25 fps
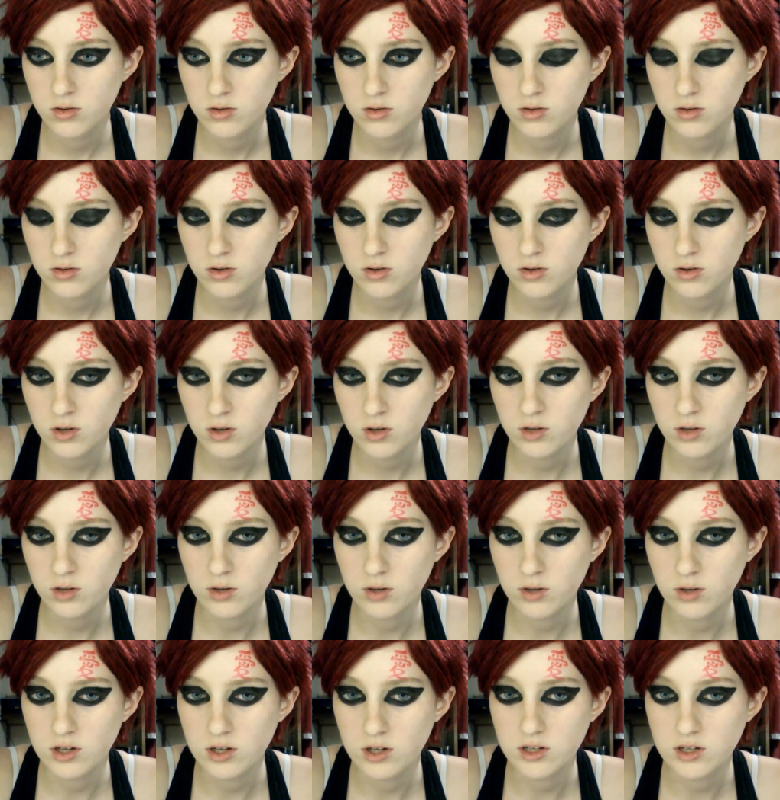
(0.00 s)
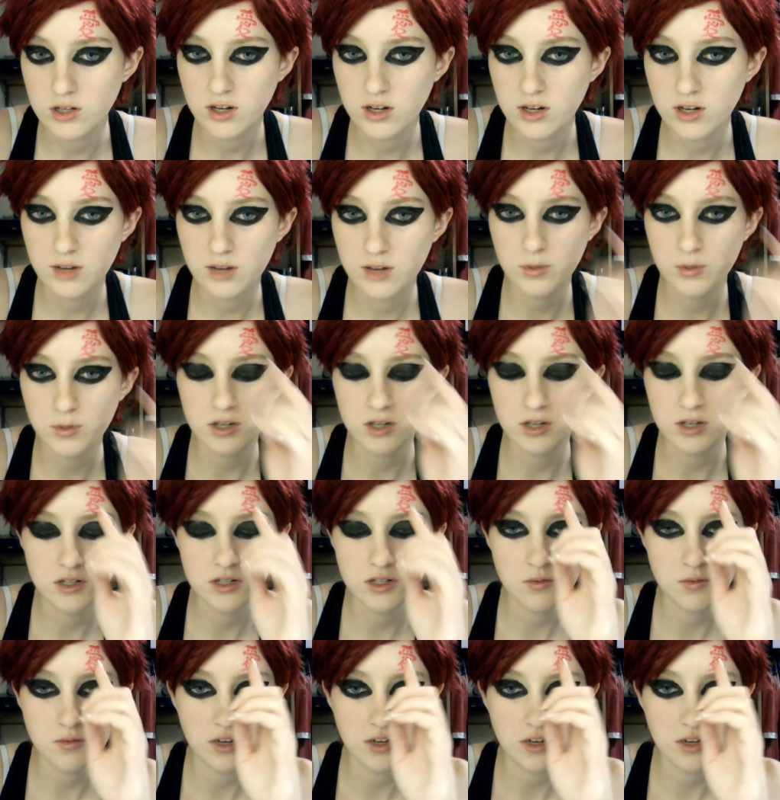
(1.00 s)
Oh, I know what I did. I
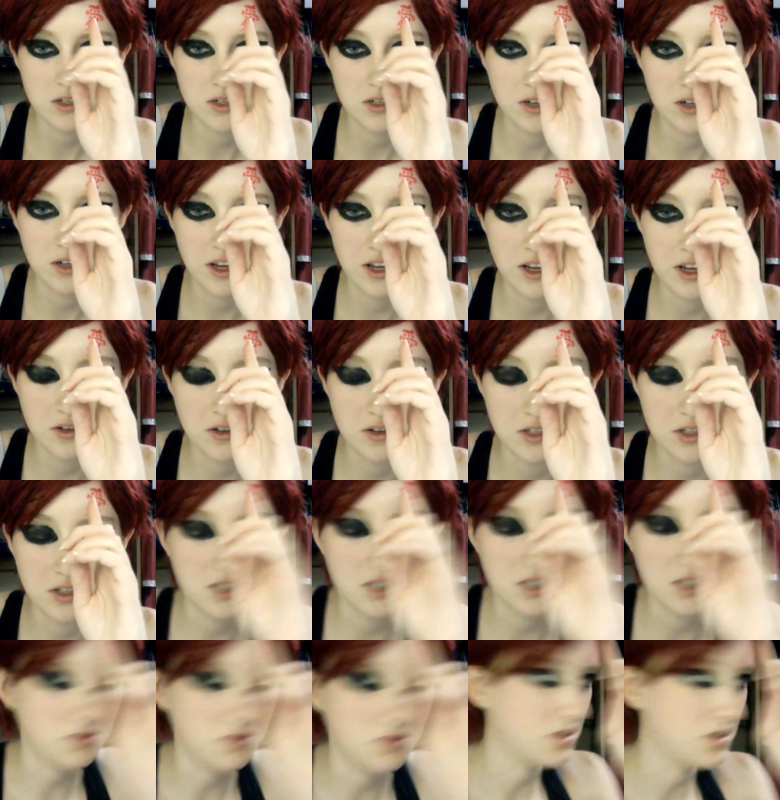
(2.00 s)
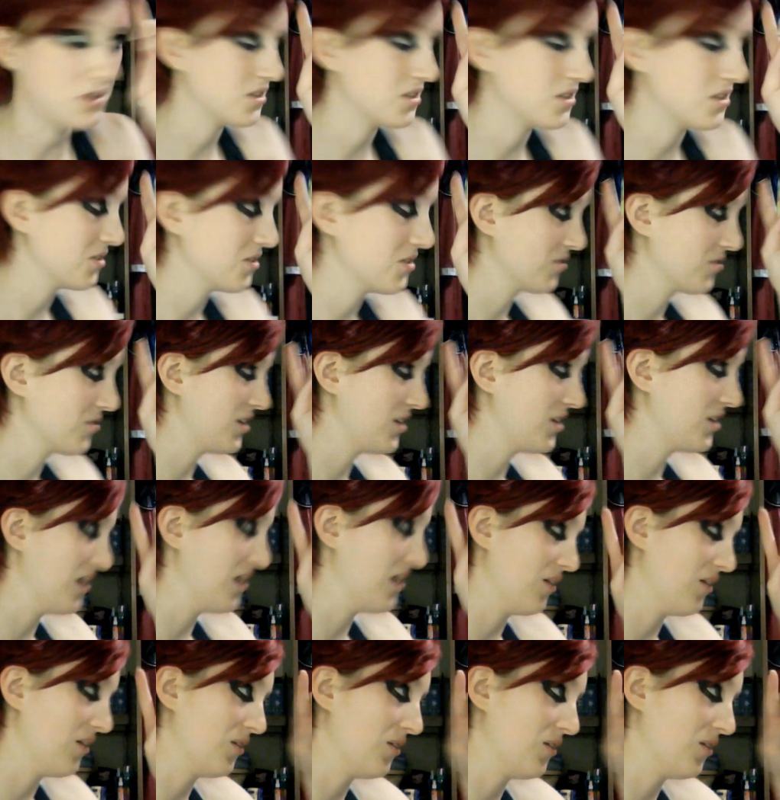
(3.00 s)
angled it too much. It's over here
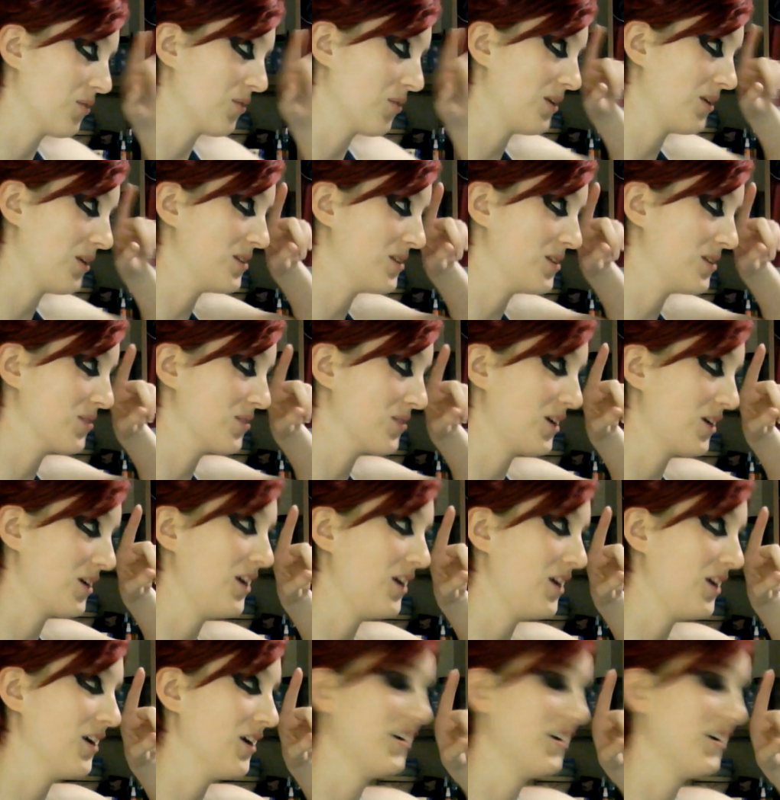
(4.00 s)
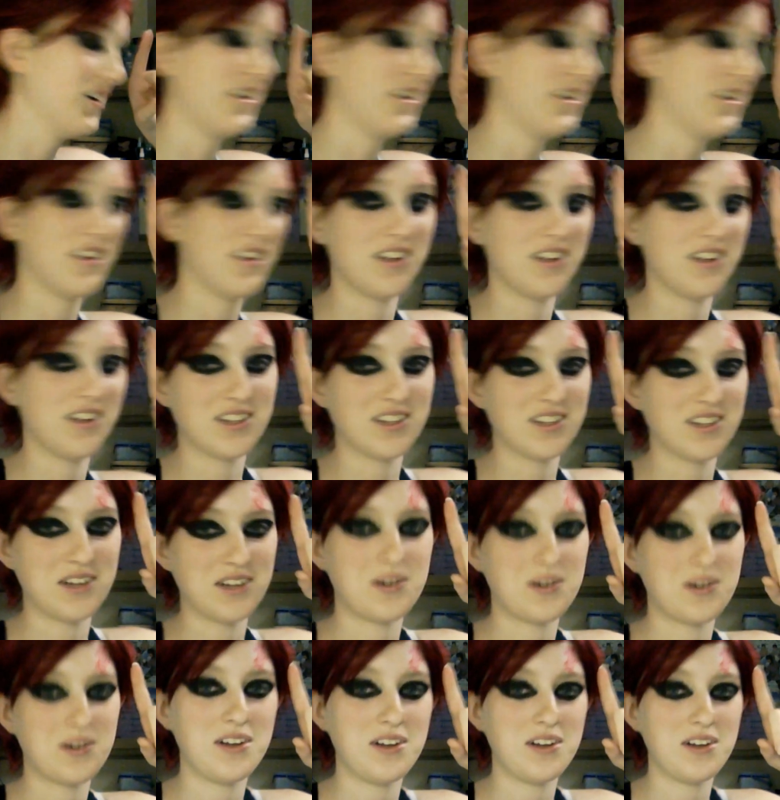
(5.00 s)
when normally it's over here. That's kind of
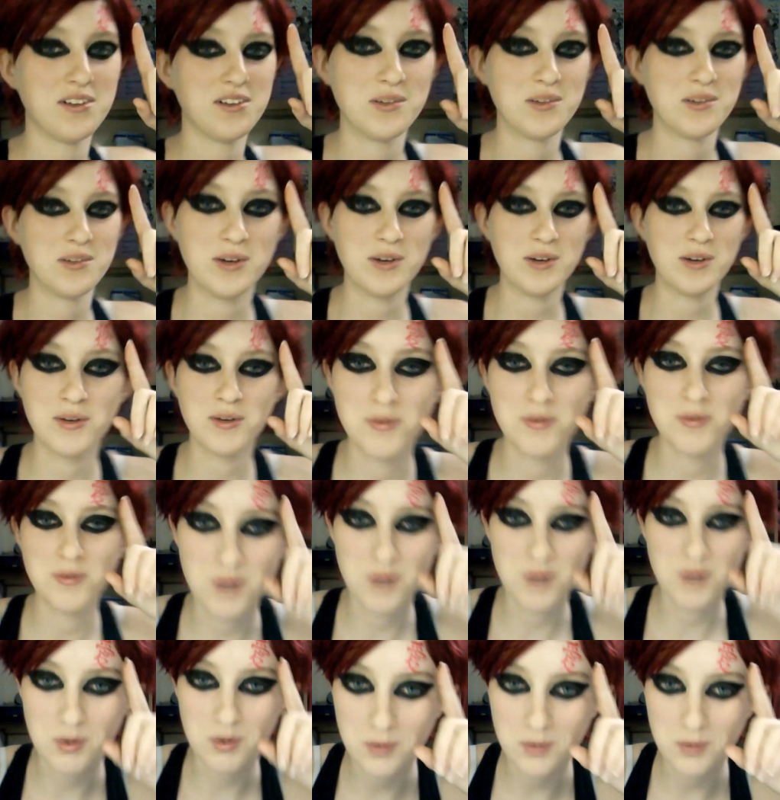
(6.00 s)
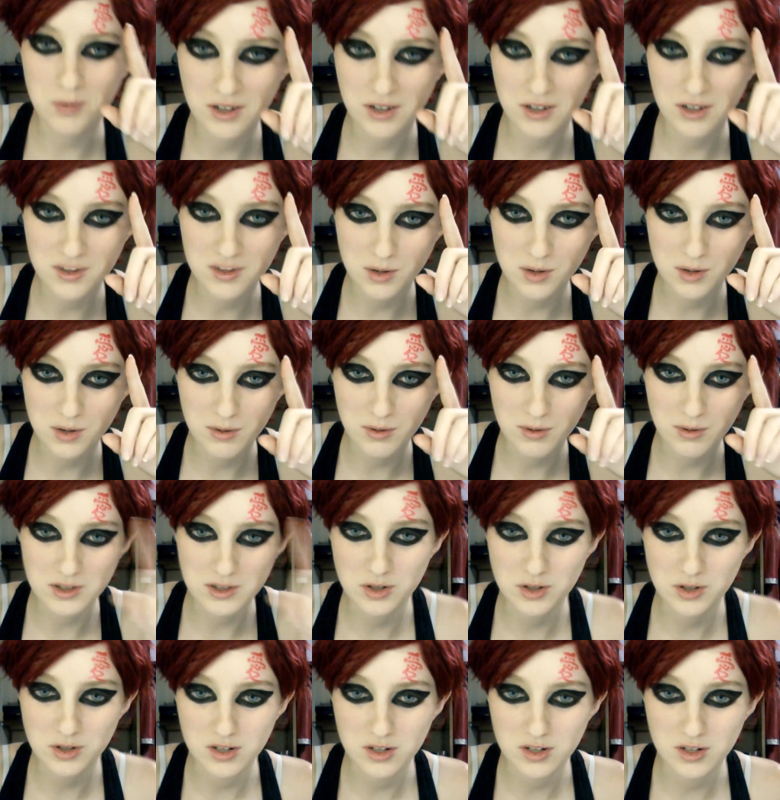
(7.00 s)
why it looks weird, probably, and it's probably why I screwed
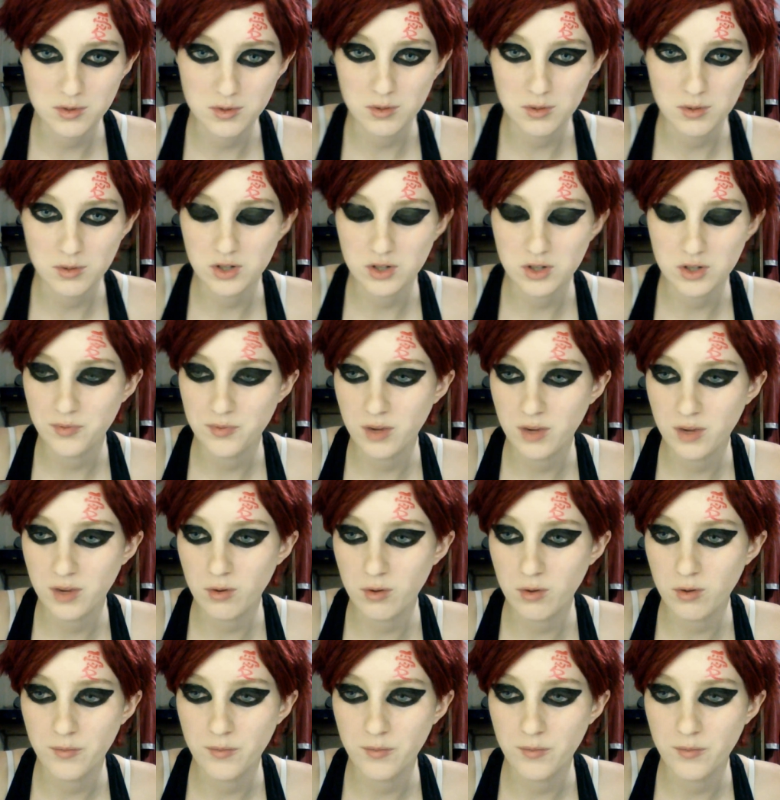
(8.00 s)
it up so much. Oh well.